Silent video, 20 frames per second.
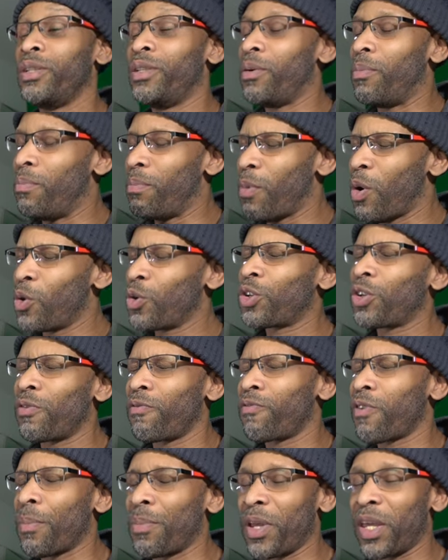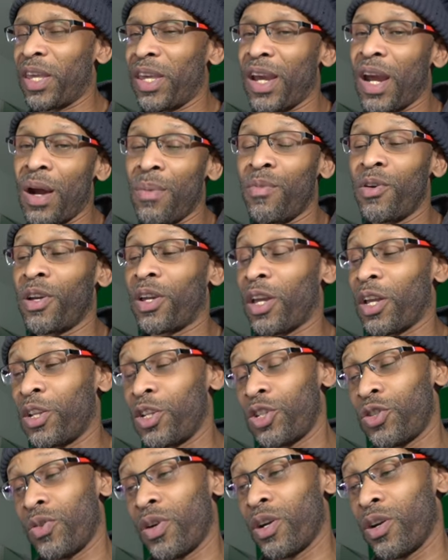the motion from the camera
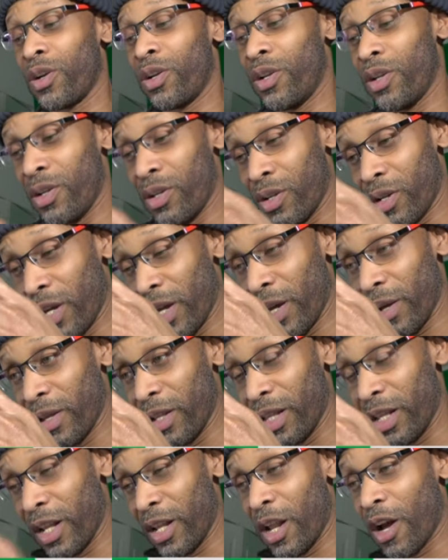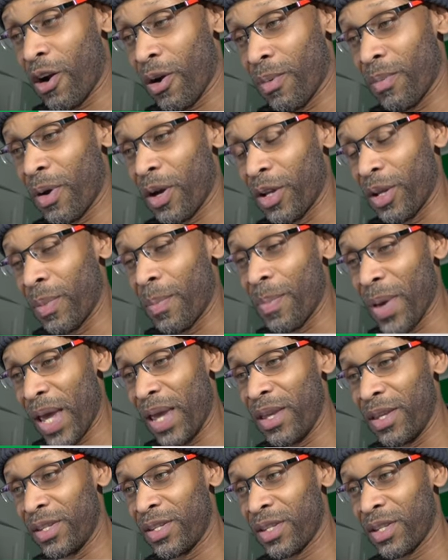can trigger the alarm on the
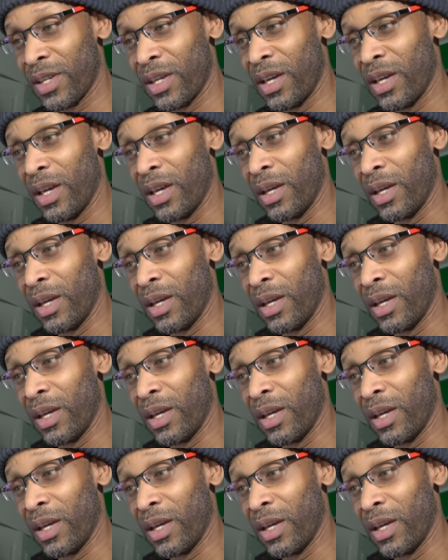base,